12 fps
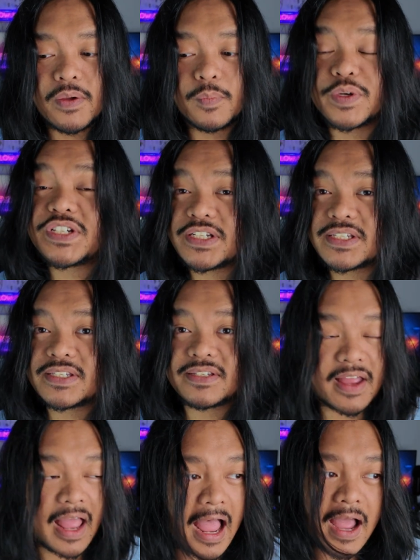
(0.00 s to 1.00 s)
which is
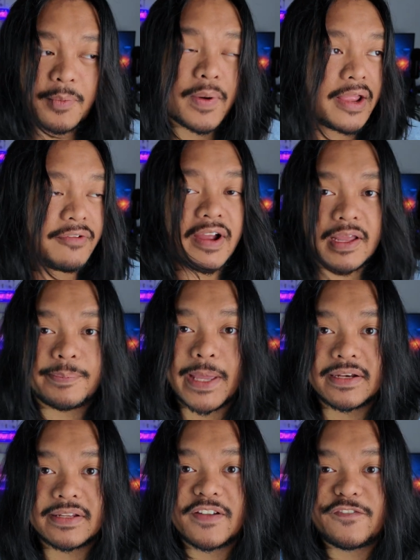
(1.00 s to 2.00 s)
what I
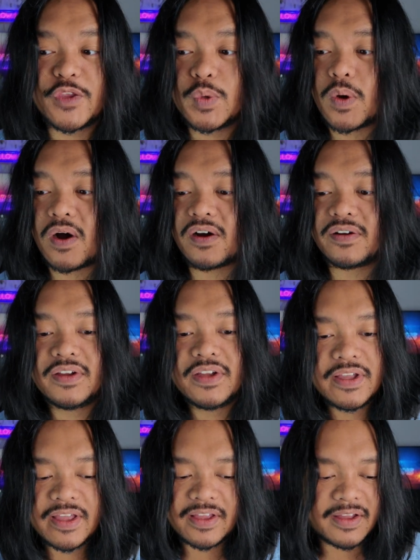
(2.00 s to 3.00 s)
recommend. If you are,
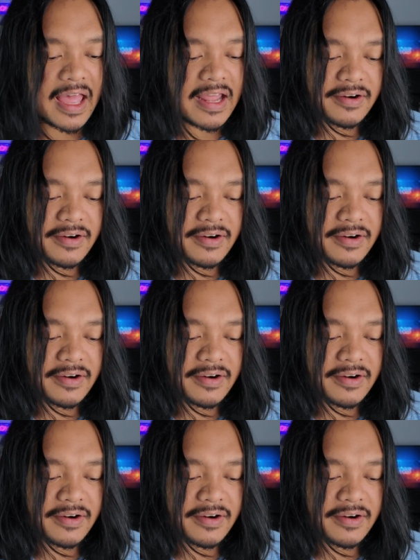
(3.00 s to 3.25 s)
I